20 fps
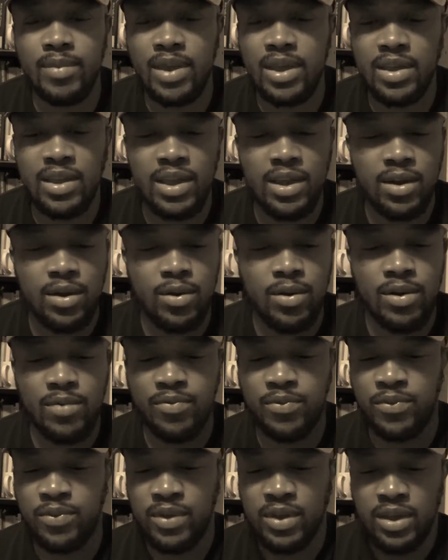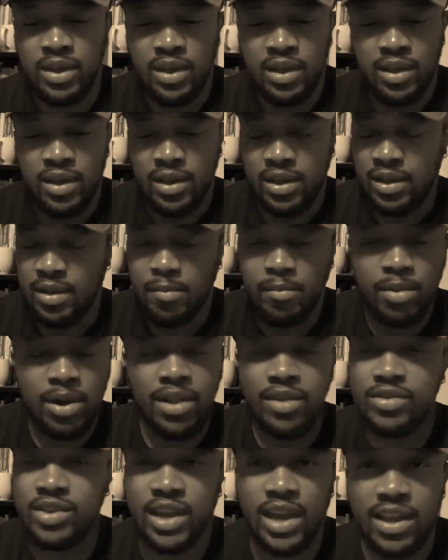You know, if
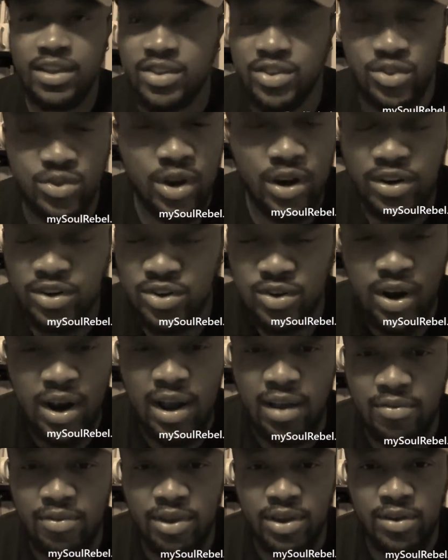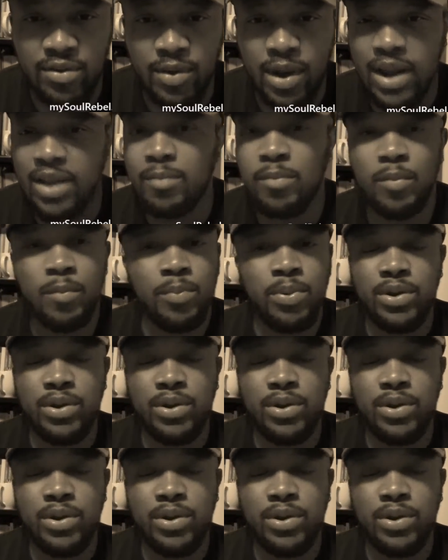mothers against drunk driving, right?